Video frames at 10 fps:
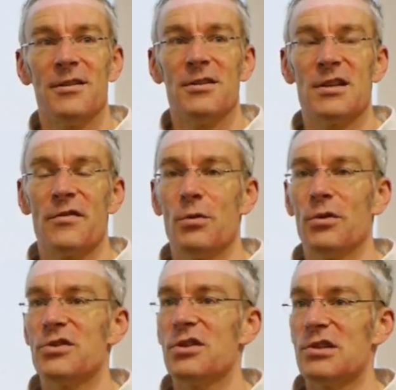So if you
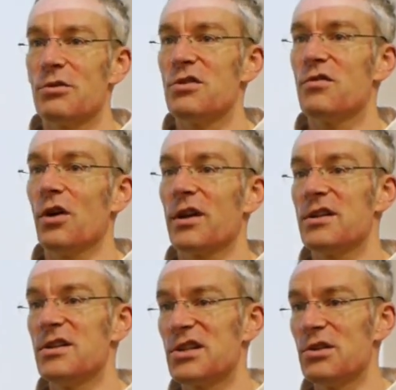want to, as long as you've got Git
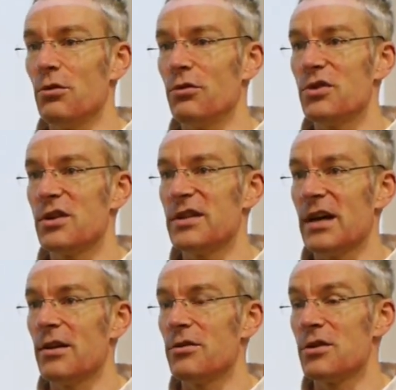installed, you can
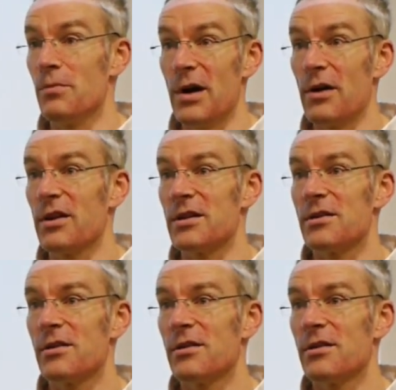download and compile Git.